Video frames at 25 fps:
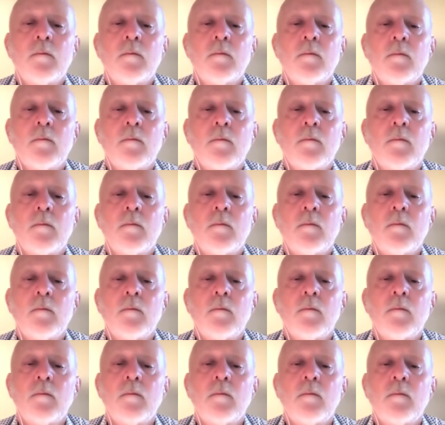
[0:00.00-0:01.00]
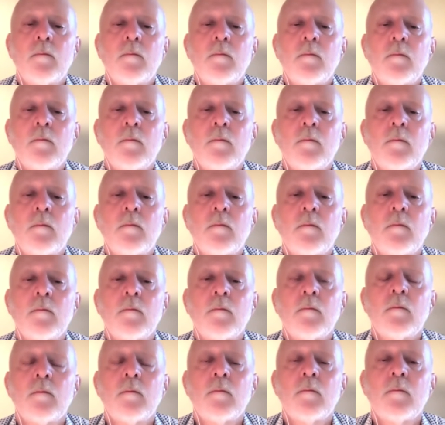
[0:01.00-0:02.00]

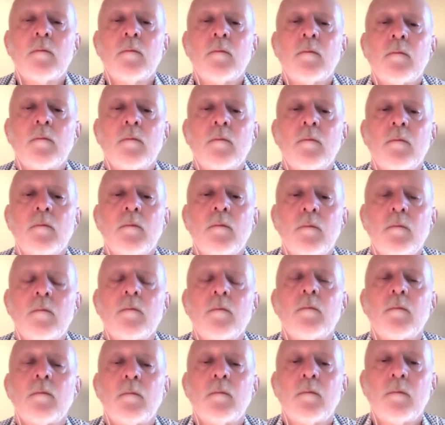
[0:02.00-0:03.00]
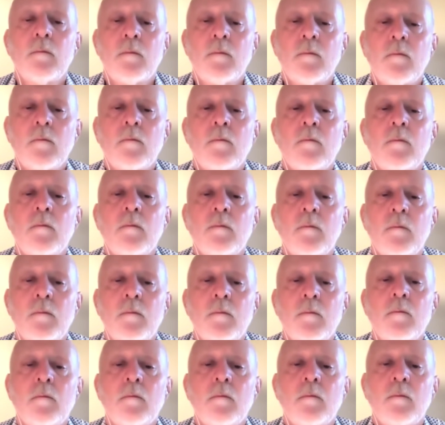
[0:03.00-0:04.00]

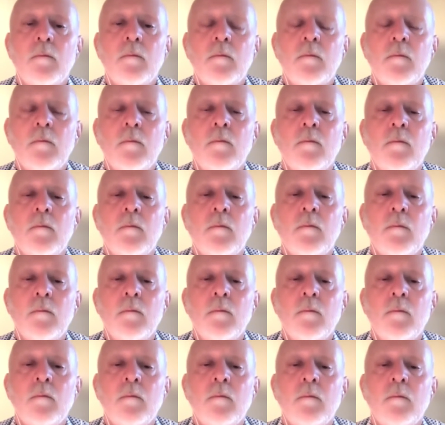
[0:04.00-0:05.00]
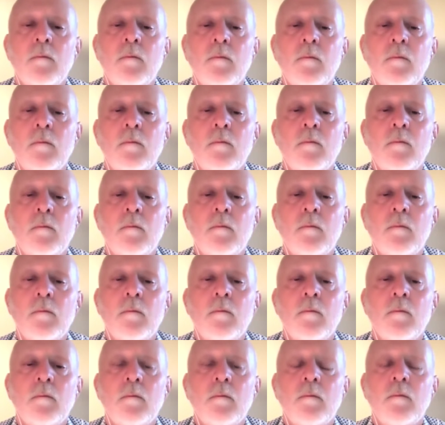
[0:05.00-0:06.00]

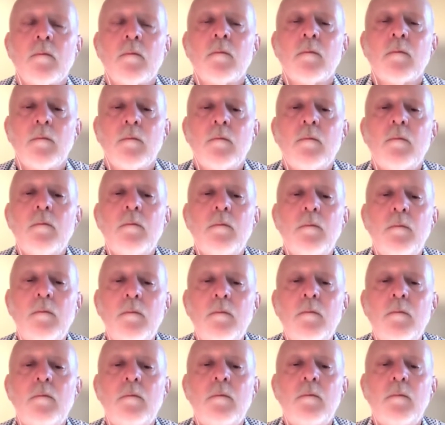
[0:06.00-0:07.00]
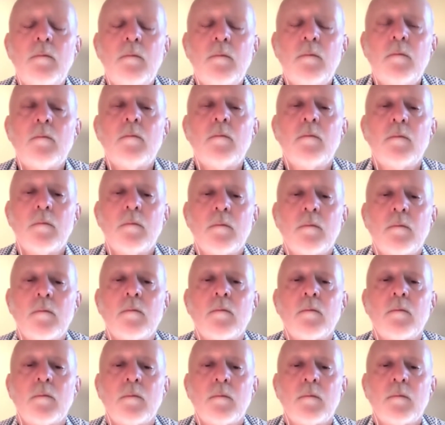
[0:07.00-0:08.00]
(silent)